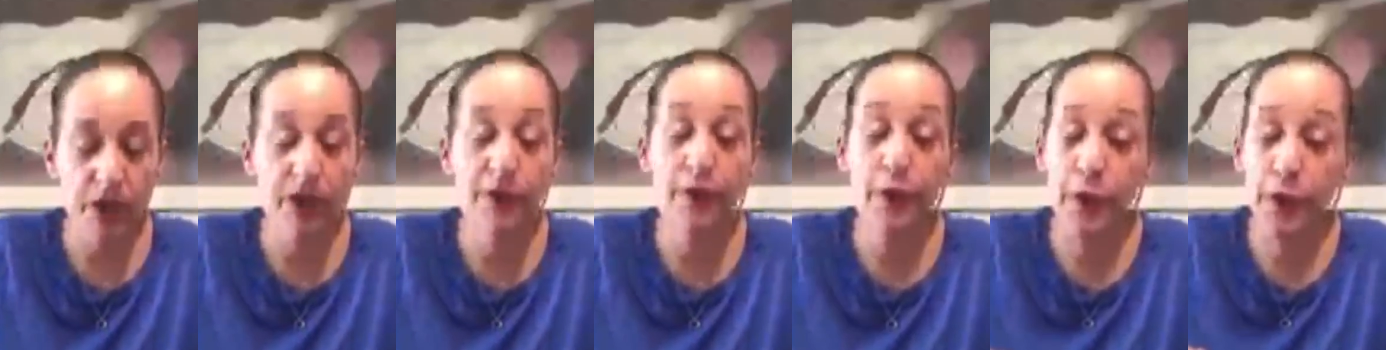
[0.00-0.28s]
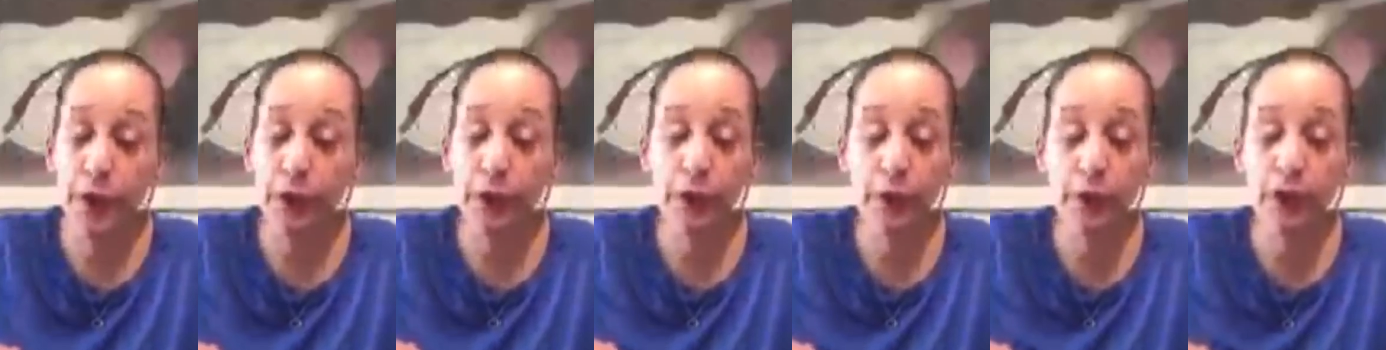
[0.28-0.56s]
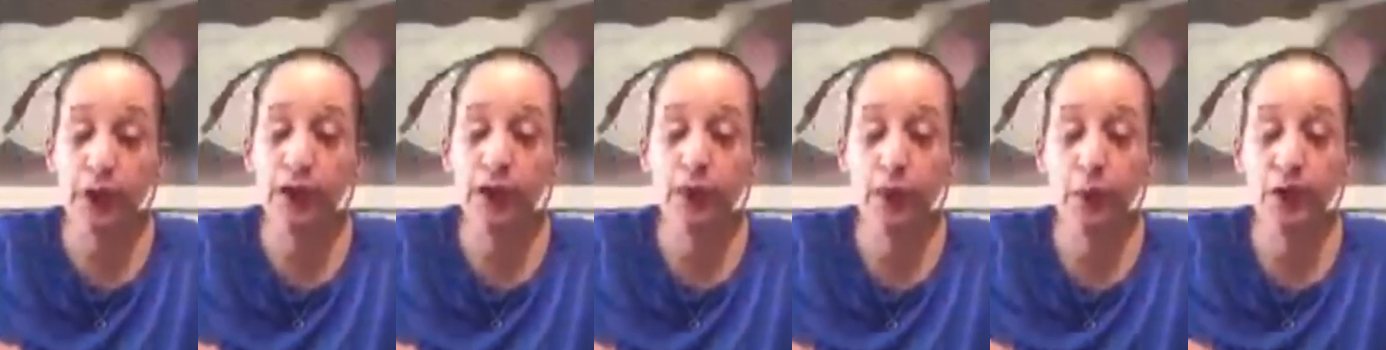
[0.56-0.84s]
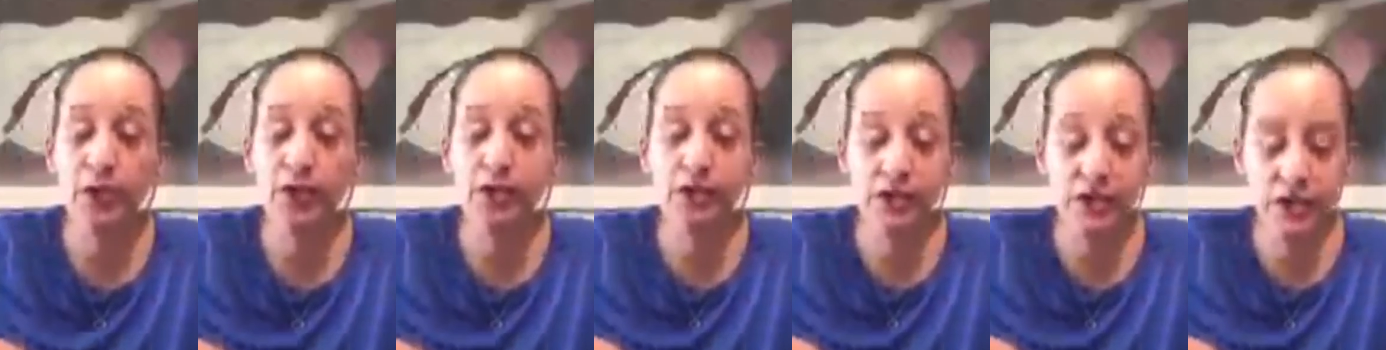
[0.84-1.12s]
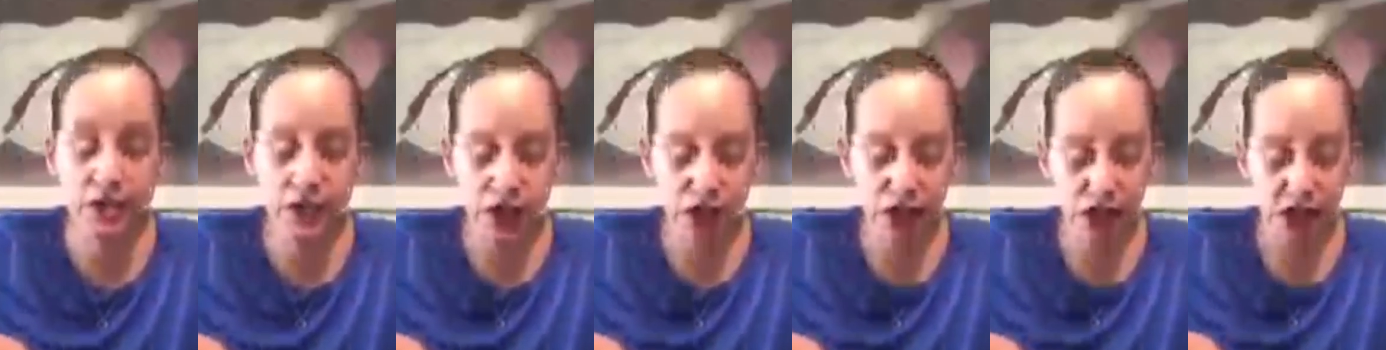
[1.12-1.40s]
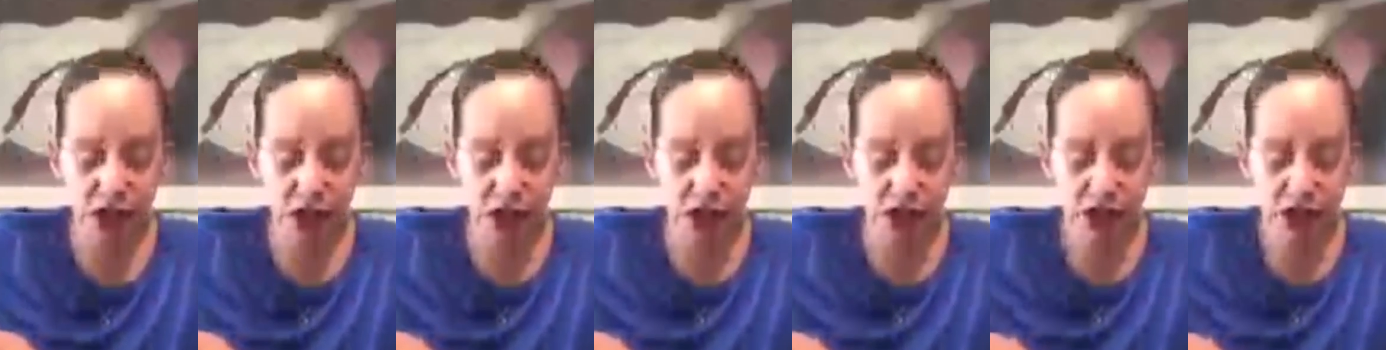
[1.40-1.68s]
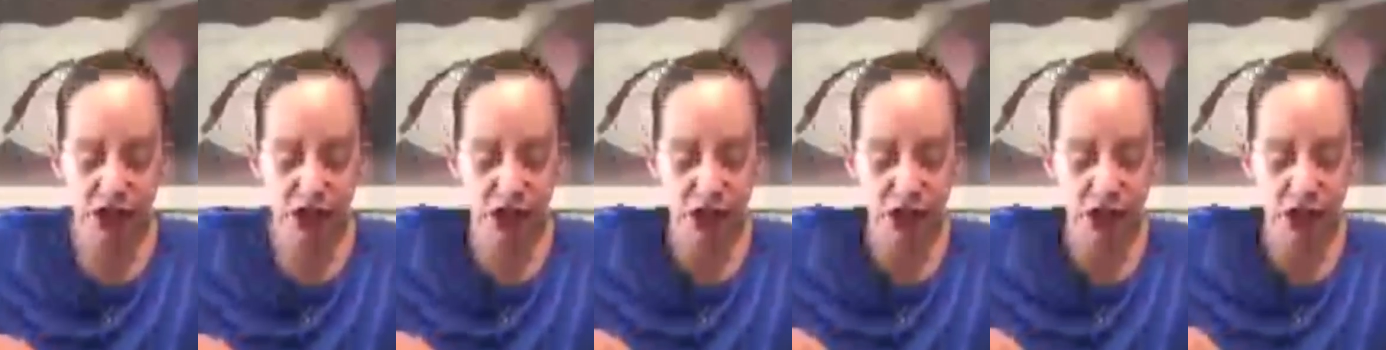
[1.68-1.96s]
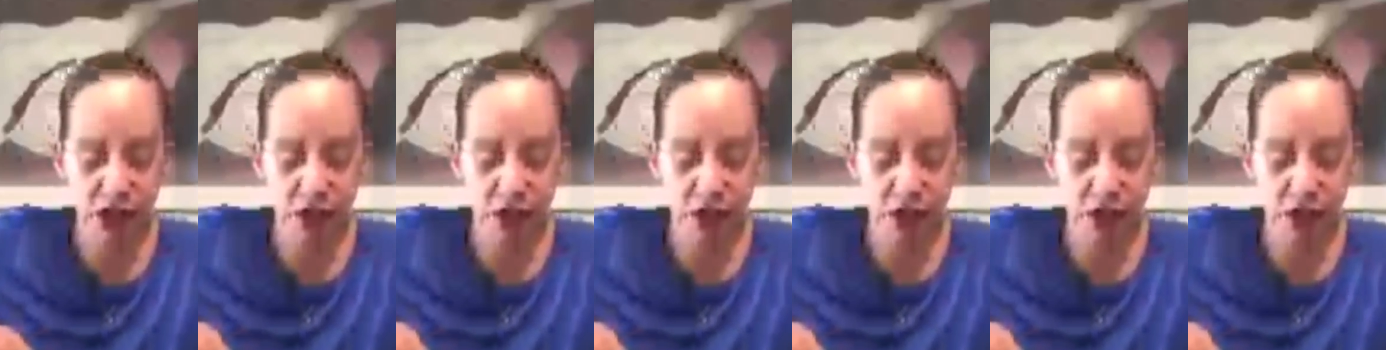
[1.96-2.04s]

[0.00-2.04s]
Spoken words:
If we really want to see change.